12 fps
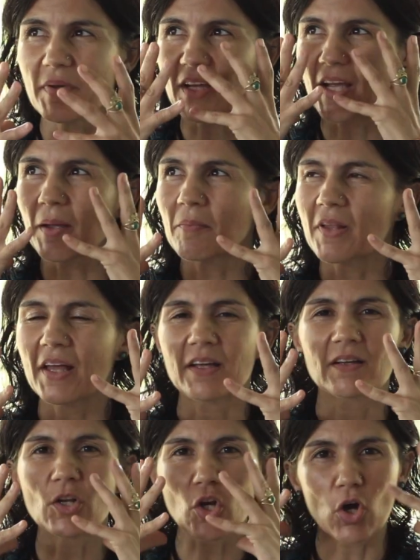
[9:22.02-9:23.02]
became
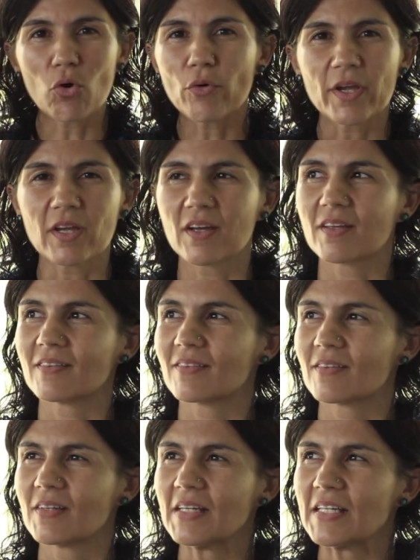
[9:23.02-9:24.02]
glowing and
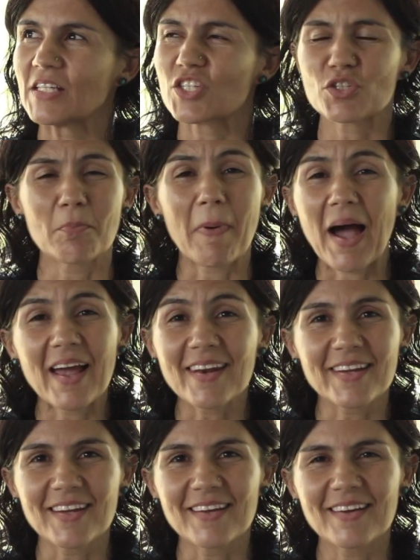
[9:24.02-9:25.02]

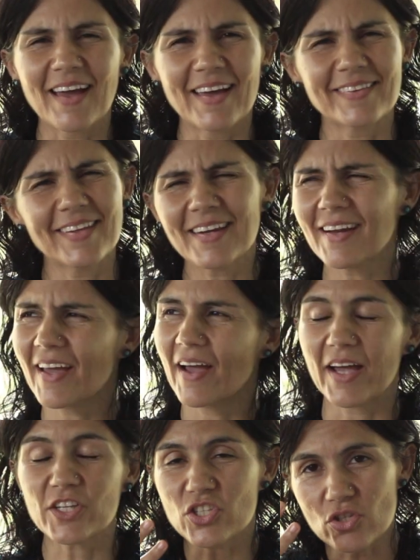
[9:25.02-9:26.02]
smiling, and then
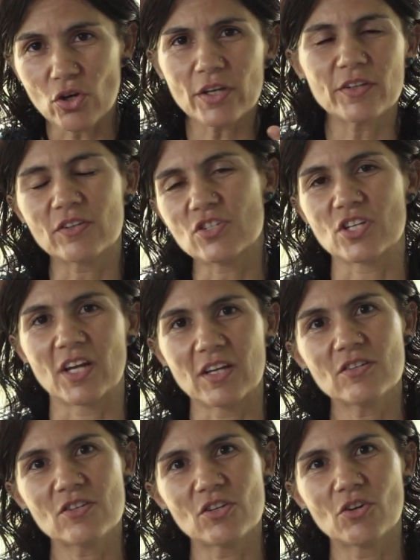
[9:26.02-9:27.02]
I saw the
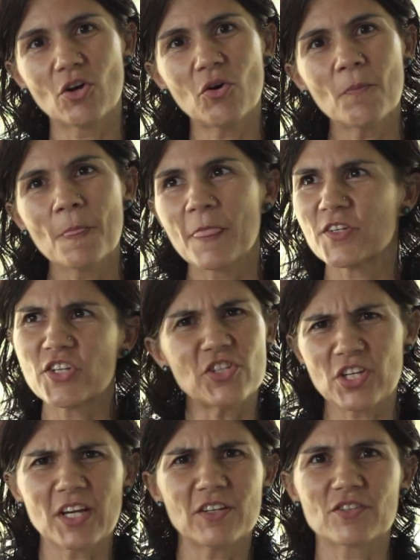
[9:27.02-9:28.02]
change, you know. She
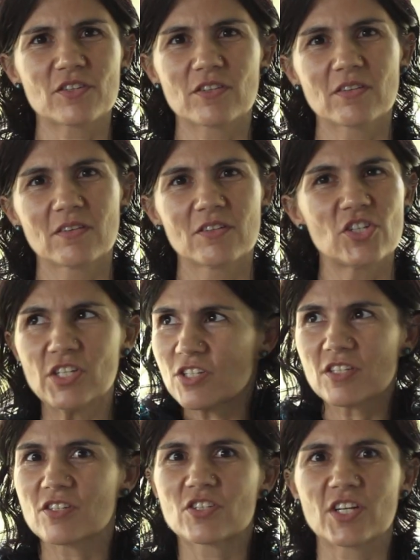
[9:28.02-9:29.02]
changed. She
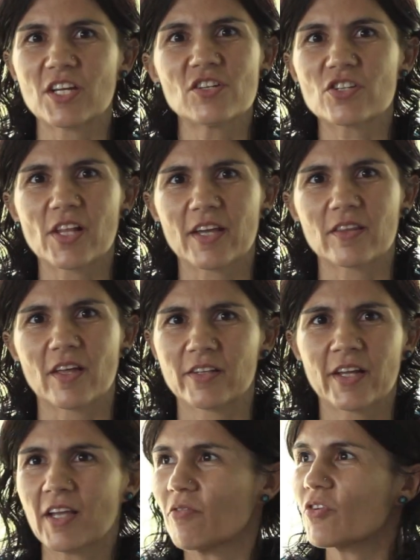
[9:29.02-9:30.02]
just changed like that,
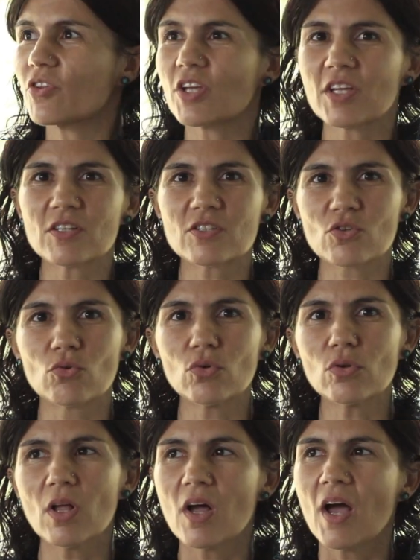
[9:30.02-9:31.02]
like everything in
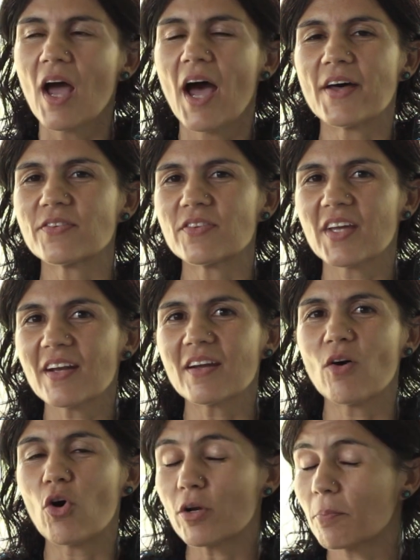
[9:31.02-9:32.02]
school. And then
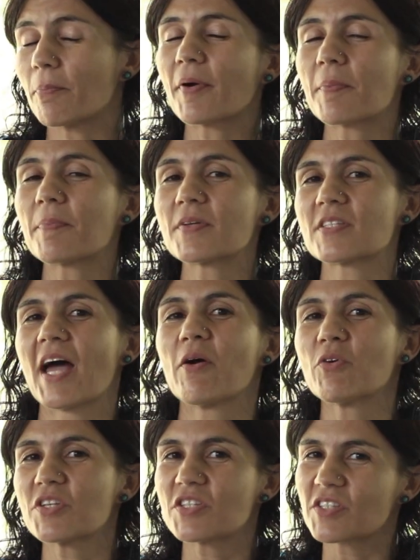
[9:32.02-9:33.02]
on purpose, I
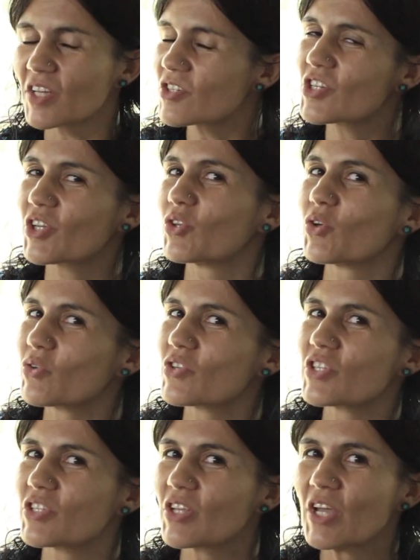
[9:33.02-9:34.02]
was touching
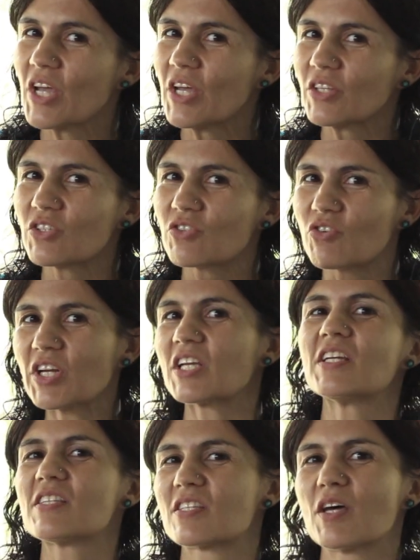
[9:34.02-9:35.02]
those
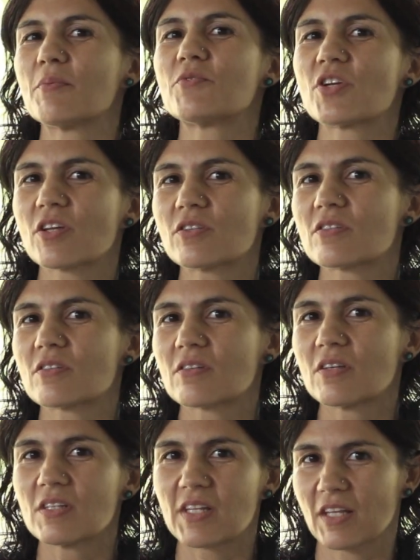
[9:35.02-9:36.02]
tricky subjects
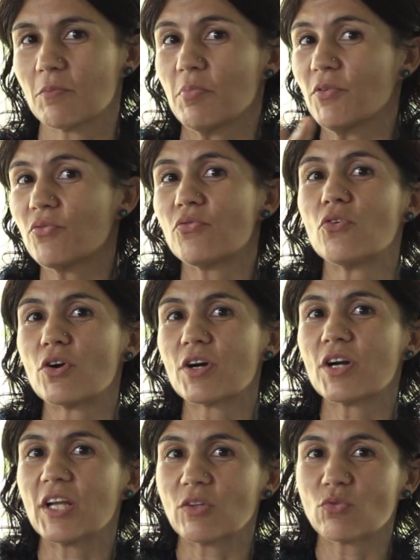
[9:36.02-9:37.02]
that before